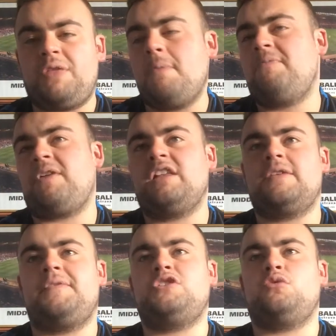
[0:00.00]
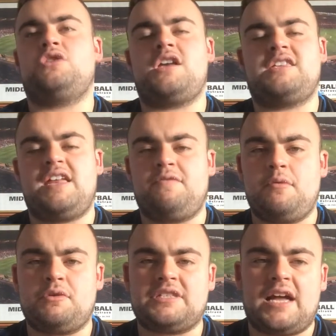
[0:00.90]
Them 3 individuals yesterday for me
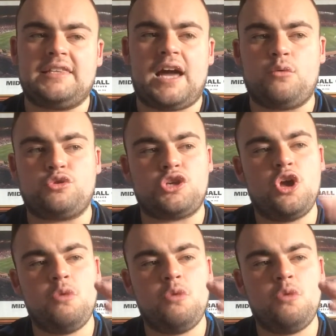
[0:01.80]
were standouts.